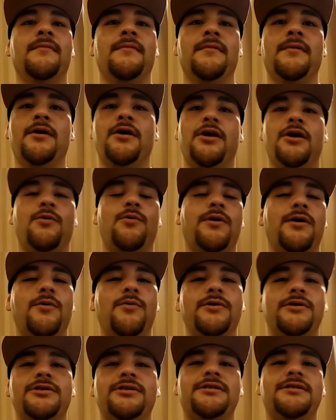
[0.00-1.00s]
You know what?
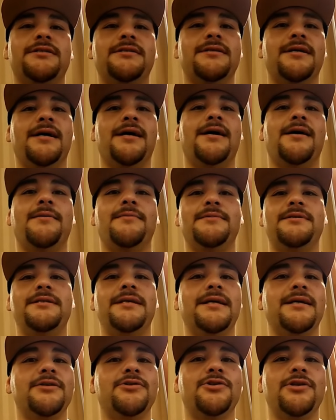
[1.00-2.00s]
We're just
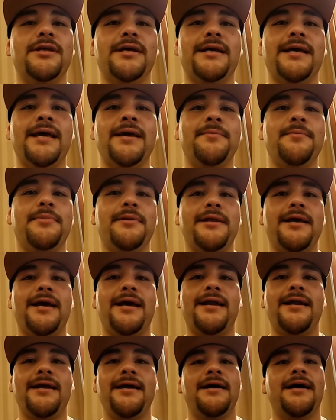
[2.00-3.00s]
sticking to the game
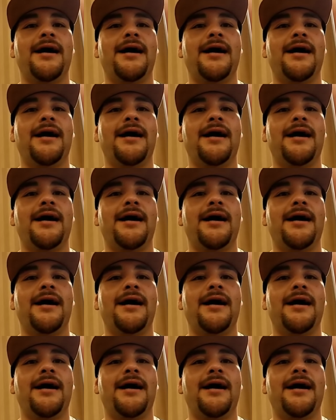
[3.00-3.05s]
plan.